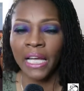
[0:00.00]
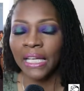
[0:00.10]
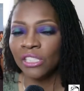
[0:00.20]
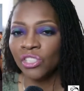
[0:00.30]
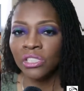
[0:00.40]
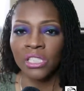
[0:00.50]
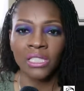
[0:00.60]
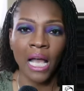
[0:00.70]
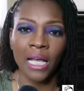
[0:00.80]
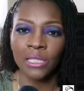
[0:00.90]
I guess she's
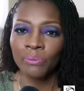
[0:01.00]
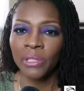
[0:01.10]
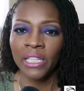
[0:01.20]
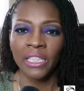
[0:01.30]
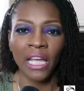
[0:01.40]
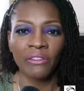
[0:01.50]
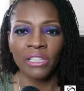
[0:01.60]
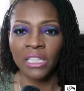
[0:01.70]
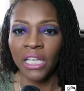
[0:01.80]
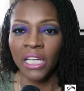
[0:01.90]
just contemplating
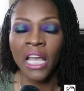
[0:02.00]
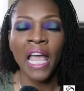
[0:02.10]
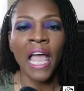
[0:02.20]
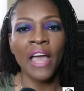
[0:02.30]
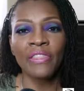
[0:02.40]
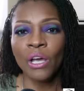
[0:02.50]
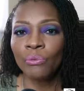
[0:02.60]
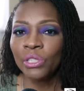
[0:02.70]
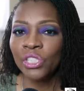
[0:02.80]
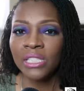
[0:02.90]
everything, and
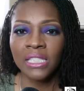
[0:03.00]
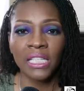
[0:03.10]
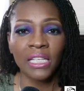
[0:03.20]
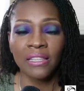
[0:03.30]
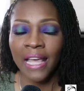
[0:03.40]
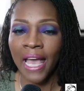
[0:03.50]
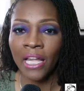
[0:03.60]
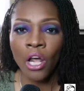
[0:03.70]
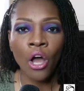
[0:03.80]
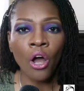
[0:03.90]
then we just see
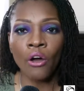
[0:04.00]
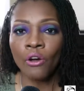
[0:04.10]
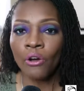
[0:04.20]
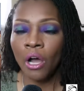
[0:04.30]
that her